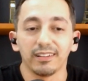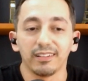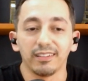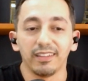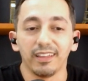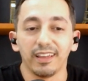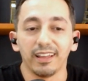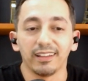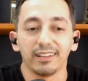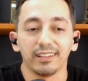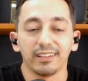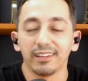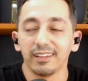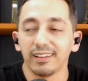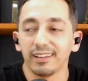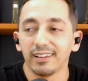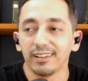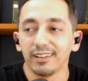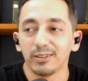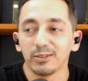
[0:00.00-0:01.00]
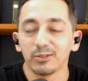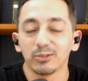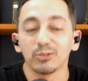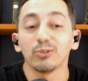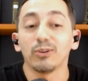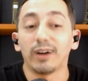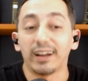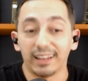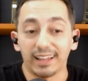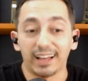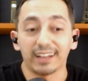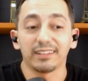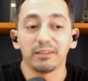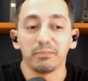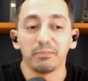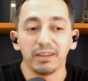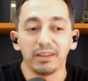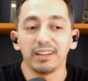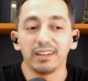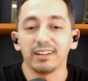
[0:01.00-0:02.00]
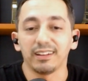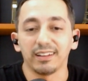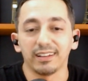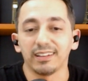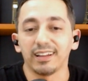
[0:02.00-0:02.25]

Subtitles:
Then, so I like the meaning,